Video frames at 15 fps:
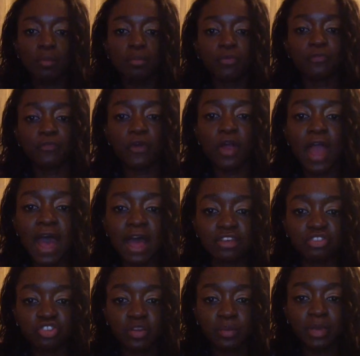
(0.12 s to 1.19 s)
before I
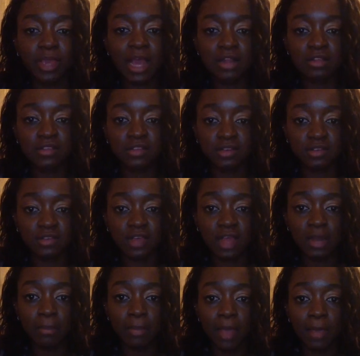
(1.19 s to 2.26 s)
actually began to
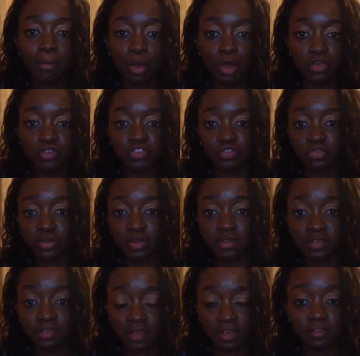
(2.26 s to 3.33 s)
design my poster and
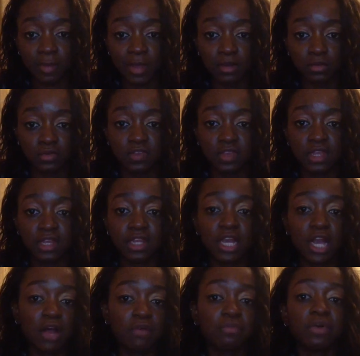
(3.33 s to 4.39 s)
6-panel CD
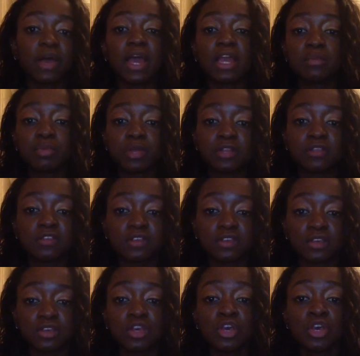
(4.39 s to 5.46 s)
cover, I'd been
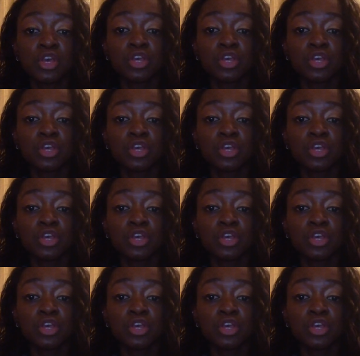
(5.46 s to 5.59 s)
to,